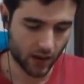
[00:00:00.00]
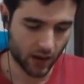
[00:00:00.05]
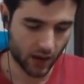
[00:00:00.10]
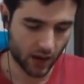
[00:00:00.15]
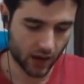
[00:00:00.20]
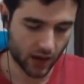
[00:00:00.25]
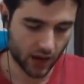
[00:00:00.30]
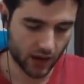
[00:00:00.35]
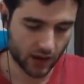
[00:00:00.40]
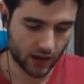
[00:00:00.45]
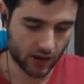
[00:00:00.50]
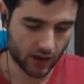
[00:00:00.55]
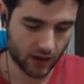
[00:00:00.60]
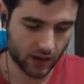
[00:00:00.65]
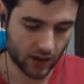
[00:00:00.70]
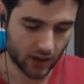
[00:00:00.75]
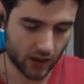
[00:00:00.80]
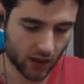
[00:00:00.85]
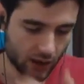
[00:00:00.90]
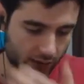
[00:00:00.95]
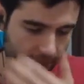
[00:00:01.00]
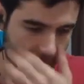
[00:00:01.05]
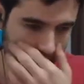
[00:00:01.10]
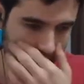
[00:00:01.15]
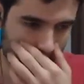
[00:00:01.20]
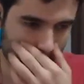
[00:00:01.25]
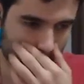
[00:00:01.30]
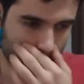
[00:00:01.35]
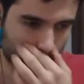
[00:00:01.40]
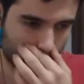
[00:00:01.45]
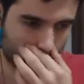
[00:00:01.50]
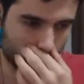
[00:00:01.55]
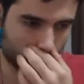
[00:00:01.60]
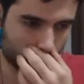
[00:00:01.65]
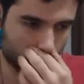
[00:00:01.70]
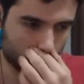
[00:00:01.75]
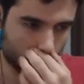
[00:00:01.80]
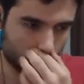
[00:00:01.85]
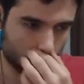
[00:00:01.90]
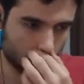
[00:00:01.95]
And the kind of
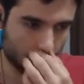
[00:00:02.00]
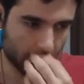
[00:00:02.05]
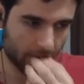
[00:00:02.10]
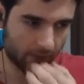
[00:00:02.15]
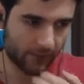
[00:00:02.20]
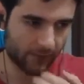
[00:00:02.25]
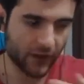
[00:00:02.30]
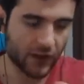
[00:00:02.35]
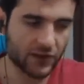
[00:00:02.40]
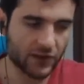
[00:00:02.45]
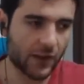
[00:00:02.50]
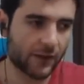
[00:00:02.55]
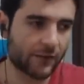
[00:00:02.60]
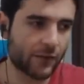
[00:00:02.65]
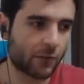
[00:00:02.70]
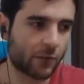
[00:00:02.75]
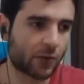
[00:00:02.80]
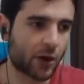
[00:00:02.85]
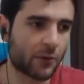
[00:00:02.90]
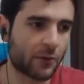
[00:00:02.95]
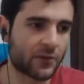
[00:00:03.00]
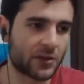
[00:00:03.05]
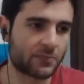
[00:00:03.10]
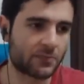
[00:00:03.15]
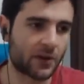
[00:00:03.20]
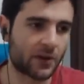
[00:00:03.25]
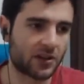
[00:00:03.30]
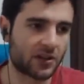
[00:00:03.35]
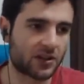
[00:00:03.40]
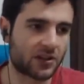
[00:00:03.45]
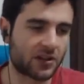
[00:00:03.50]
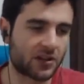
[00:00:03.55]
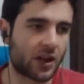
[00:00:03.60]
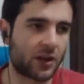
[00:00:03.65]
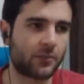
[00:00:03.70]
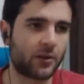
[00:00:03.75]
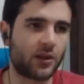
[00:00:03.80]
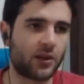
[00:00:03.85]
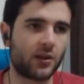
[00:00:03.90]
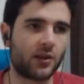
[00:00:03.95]
philosophical problem this brings
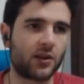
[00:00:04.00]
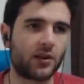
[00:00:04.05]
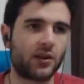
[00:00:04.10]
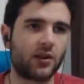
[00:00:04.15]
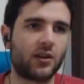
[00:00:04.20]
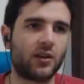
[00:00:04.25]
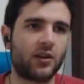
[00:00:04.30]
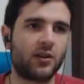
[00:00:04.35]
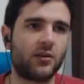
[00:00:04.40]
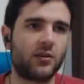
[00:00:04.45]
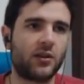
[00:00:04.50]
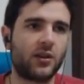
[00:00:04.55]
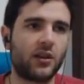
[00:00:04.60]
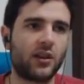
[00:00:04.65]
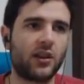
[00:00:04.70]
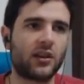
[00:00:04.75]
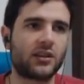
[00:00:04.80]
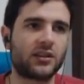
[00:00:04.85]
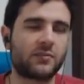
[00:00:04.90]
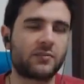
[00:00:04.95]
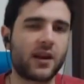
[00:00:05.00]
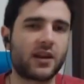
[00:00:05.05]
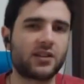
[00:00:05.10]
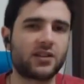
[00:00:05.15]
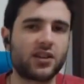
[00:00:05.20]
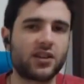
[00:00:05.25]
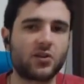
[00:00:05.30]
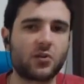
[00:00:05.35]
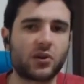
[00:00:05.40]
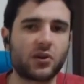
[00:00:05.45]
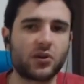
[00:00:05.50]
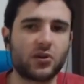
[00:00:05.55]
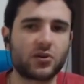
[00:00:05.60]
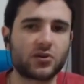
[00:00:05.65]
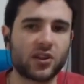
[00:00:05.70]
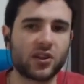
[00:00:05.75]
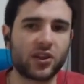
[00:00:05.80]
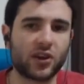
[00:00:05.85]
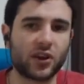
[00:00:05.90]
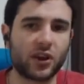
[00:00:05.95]
up is, imagine you want to
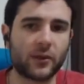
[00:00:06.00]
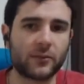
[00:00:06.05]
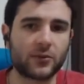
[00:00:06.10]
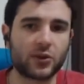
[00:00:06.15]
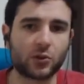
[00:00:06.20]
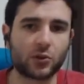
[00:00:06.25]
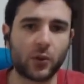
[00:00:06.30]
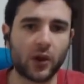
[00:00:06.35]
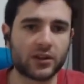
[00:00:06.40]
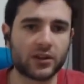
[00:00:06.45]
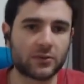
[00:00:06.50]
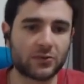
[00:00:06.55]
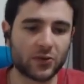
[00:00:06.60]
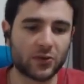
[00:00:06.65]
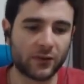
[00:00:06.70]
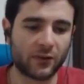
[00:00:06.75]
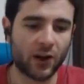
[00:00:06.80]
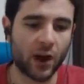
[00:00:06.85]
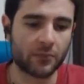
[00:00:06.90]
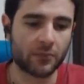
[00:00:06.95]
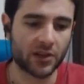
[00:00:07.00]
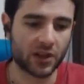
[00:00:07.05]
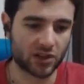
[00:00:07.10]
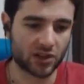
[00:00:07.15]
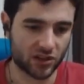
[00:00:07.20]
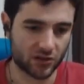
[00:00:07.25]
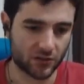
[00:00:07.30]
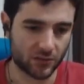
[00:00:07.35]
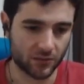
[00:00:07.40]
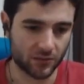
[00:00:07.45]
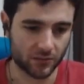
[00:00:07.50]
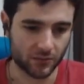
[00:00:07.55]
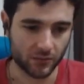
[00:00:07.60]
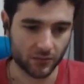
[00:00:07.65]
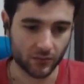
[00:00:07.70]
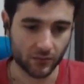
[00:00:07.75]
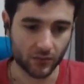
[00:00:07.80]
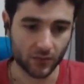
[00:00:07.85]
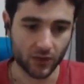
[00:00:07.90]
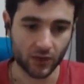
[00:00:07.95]
use Ethereum to run some sort of computation,
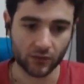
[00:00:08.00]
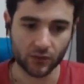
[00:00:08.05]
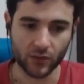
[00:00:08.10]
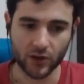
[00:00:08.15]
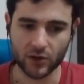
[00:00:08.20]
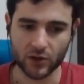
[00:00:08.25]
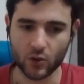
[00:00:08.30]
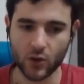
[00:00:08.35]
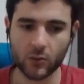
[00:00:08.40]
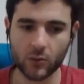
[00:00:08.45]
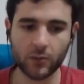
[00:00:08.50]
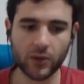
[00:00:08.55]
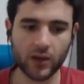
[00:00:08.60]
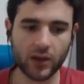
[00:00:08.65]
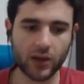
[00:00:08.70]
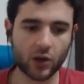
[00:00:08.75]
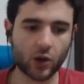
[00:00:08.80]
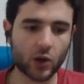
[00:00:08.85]
right? You want to play